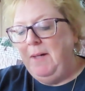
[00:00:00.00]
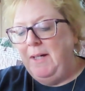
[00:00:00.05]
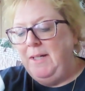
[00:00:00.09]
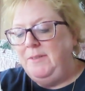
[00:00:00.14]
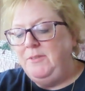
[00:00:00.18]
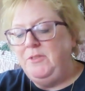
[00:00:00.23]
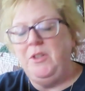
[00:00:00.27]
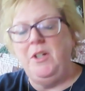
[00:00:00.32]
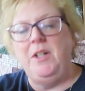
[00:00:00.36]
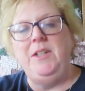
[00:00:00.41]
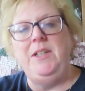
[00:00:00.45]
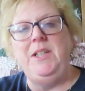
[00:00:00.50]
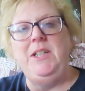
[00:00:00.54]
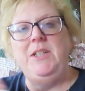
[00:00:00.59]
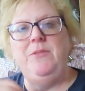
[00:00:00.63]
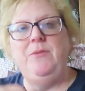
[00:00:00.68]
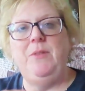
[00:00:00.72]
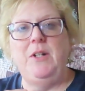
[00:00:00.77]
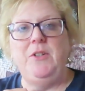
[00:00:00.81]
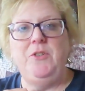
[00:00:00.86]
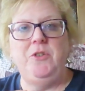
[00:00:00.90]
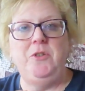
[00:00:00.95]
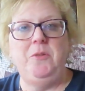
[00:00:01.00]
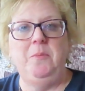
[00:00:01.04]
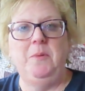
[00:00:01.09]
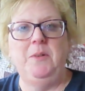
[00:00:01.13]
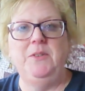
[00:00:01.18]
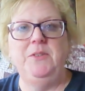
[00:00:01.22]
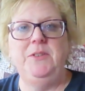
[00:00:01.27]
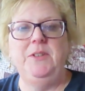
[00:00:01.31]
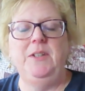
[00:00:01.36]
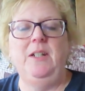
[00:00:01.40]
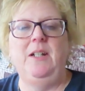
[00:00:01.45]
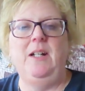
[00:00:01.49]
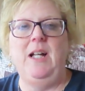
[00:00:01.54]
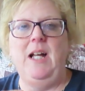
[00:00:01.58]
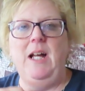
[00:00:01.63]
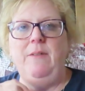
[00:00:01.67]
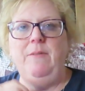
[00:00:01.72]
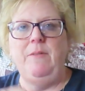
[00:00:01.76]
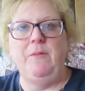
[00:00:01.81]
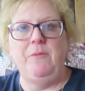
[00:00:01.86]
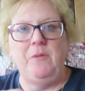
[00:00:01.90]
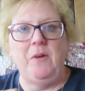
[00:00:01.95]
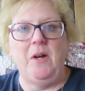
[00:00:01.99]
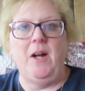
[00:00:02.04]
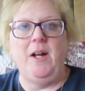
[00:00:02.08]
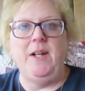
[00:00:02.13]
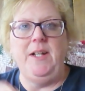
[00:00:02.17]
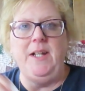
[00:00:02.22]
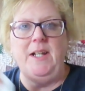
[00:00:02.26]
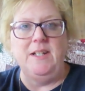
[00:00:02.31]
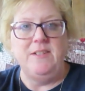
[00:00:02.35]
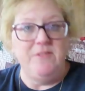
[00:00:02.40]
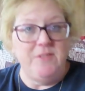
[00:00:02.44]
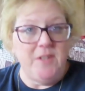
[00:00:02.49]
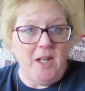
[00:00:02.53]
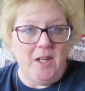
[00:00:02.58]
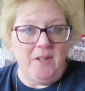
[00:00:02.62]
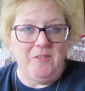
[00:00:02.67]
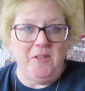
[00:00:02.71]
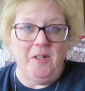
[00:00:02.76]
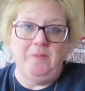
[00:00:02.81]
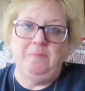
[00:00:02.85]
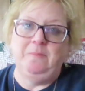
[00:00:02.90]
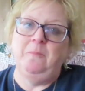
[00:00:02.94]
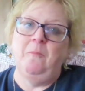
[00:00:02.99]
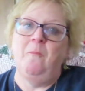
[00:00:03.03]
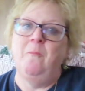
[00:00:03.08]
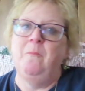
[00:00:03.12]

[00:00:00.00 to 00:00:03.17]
my Chinese vegetables and I'll have it Friday and Saturday.